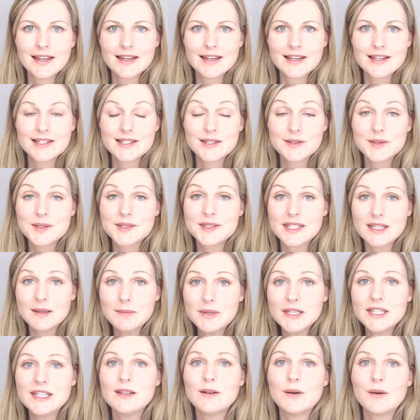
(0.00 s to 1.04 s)
So,
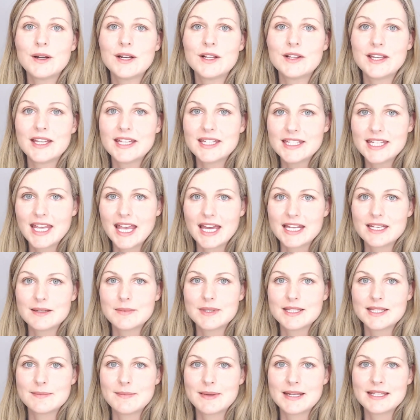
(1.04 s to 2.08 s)
CBD oil and
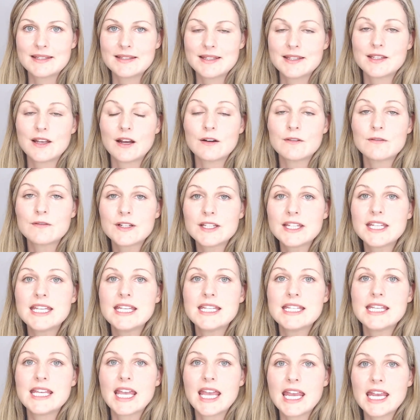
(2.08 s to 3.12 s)
cannabis medicines are really
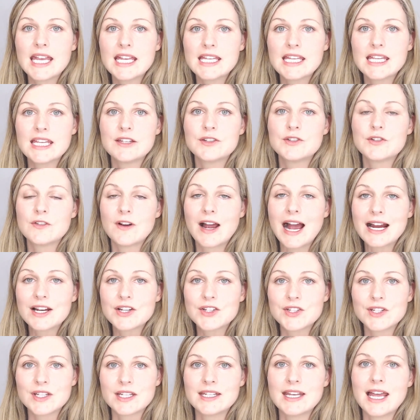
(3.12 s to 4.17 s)
gaining
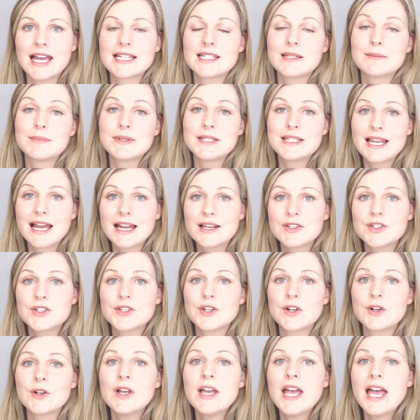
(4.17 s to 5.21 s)
traction as a
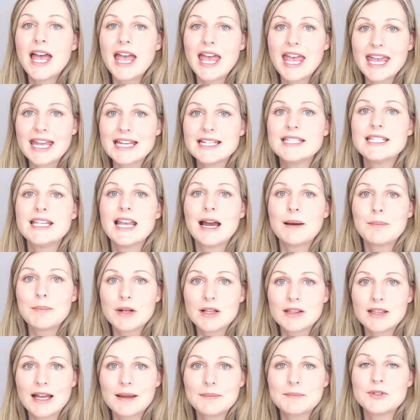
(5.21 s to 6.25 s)
potential anti
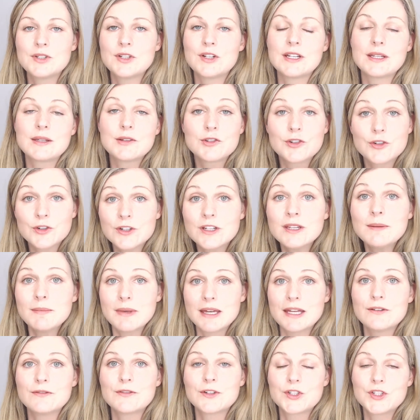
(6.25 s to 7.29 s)
epileptic
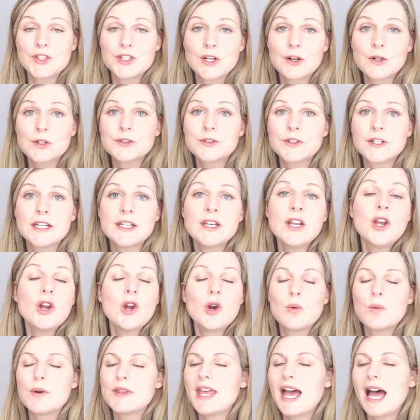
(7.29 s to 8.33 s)
treatment for children
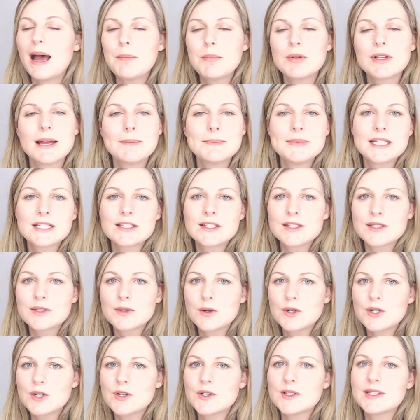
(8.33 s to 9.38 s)
with epileptic
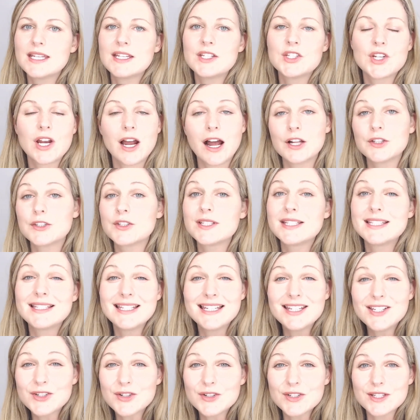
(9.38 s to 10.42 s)
disorders and childhood
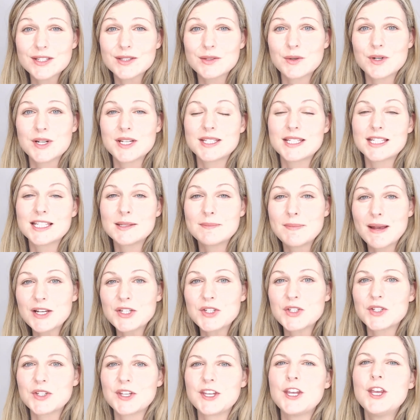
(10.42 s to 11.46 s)
seizure disorders,
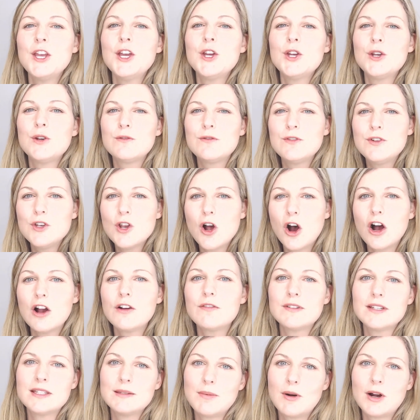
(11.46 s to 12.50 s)
especially who've
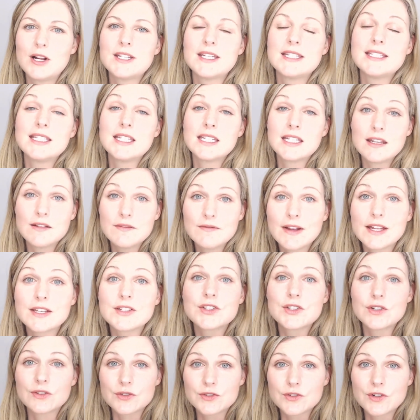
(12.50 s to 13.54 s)
not responded to
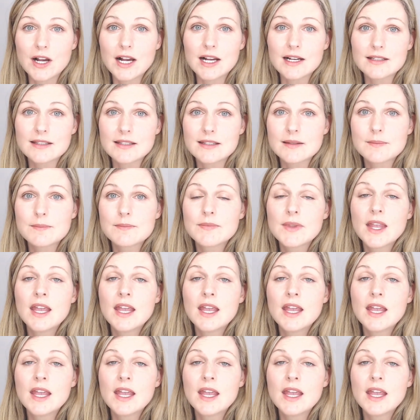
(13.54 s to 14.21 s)
conventional drugs.